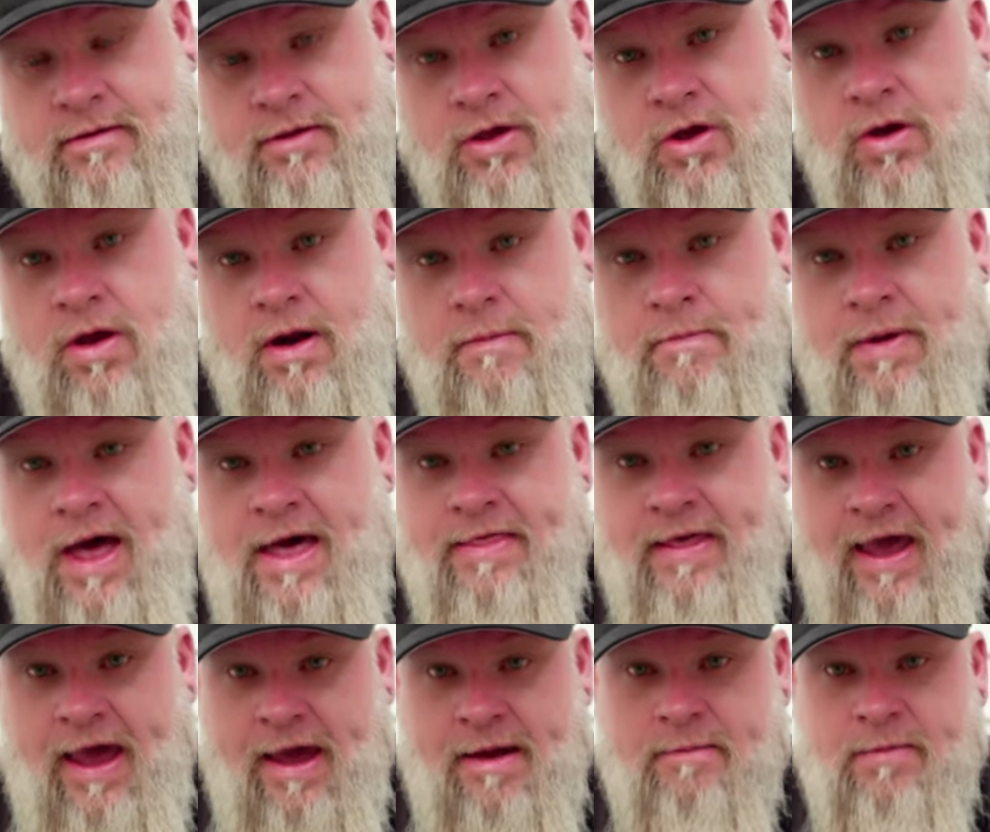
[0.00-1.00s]
you can buy
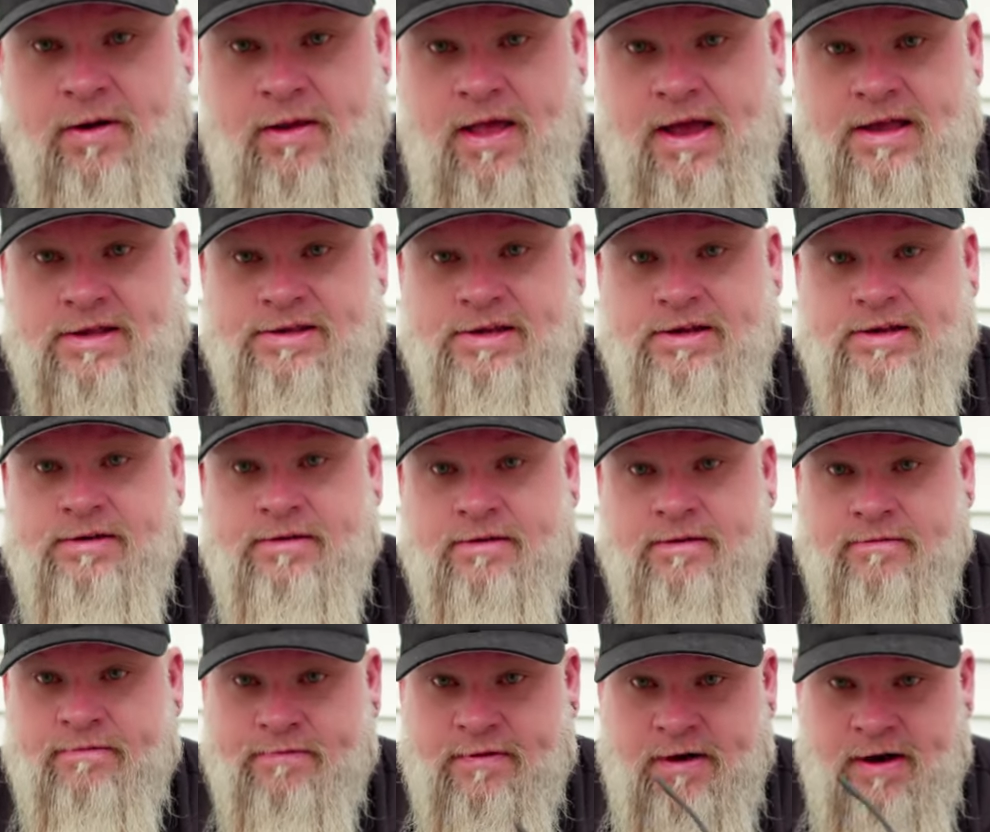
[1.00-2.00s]
the amber lenses
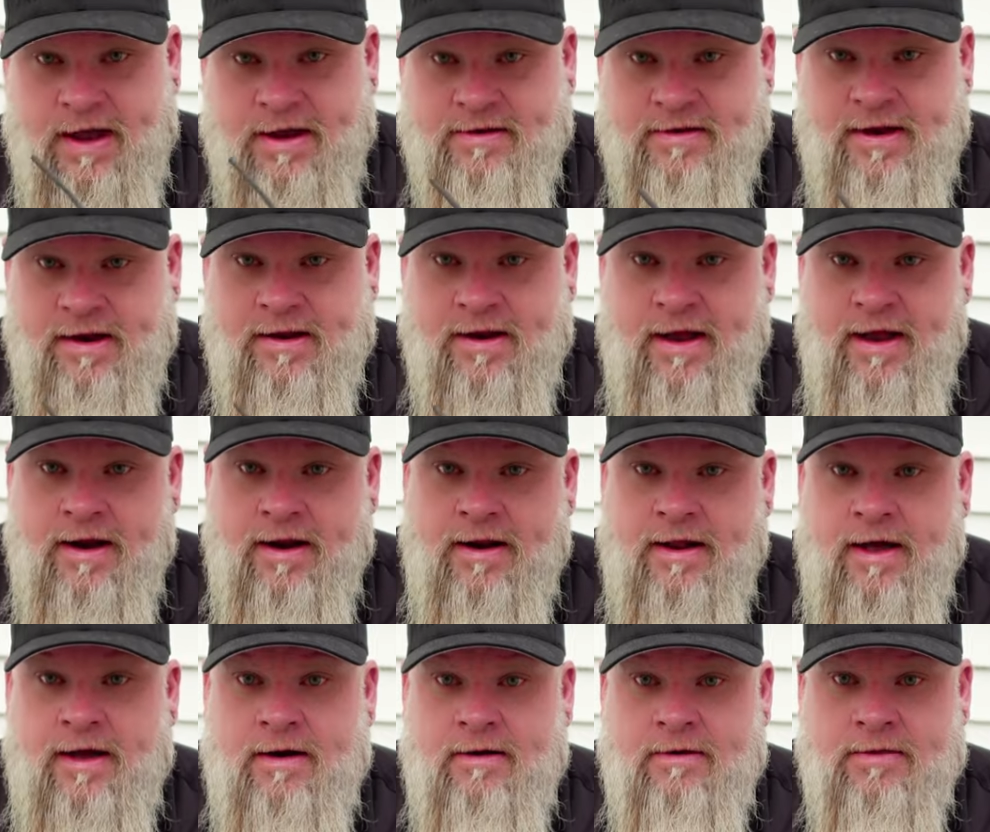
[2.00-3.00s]
for
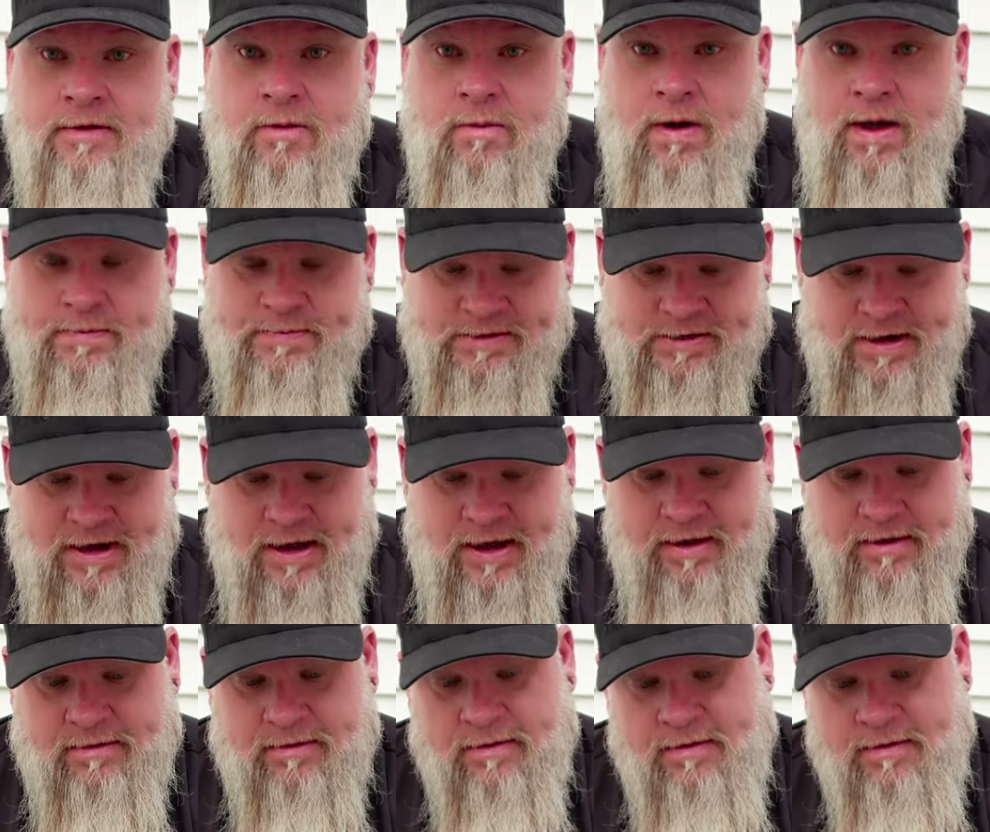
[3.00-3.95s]
$19.99 on their website